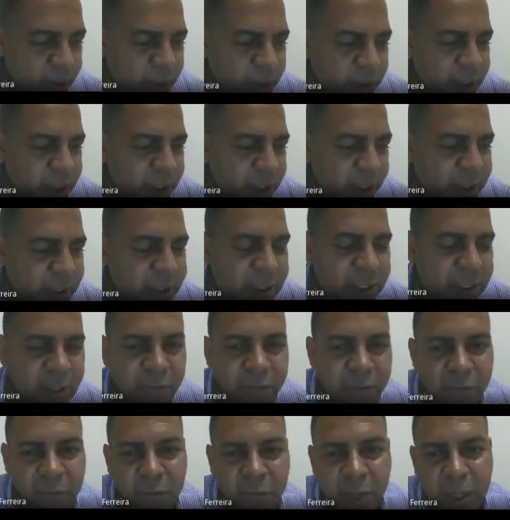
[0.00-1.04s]
the idea
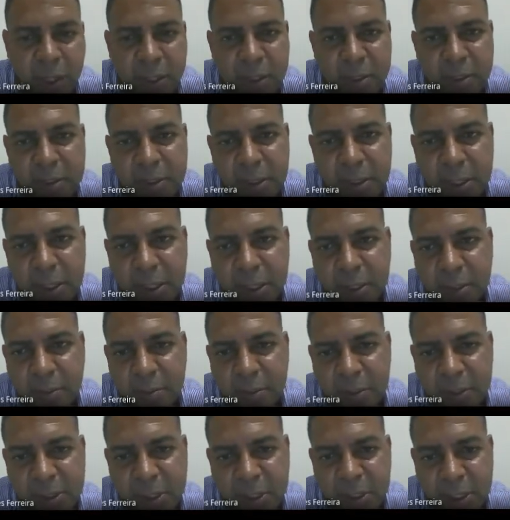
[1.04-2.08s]
of my
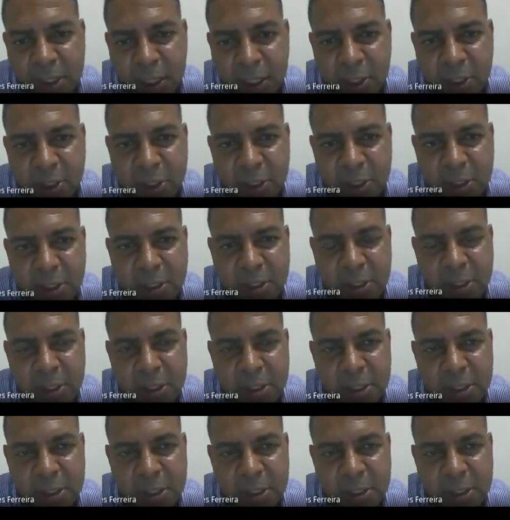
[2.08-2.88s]
presentation